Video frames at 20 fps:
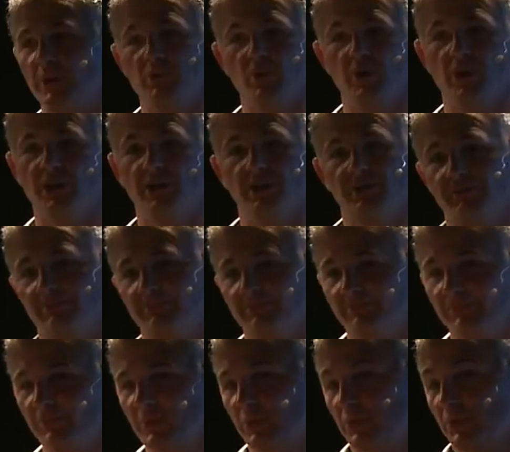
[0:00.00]
we weren't,
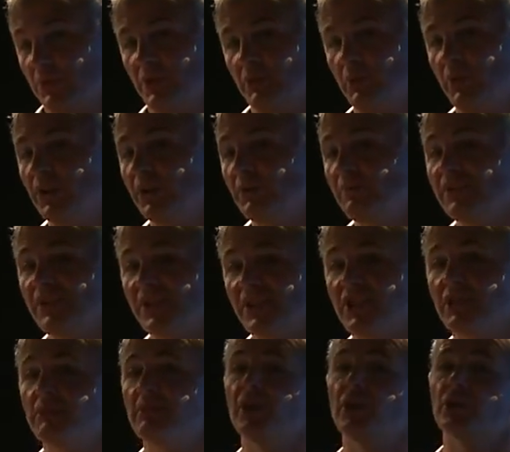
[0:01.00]
we just weren't in a
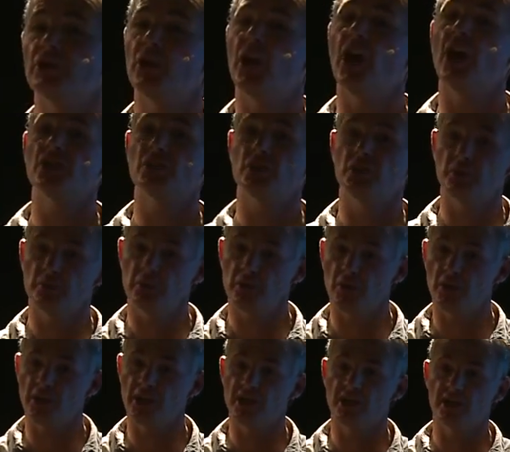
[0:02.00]
position to be able to also
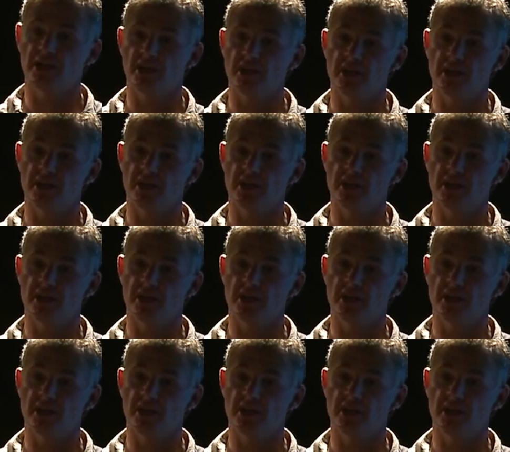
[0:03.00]
deploy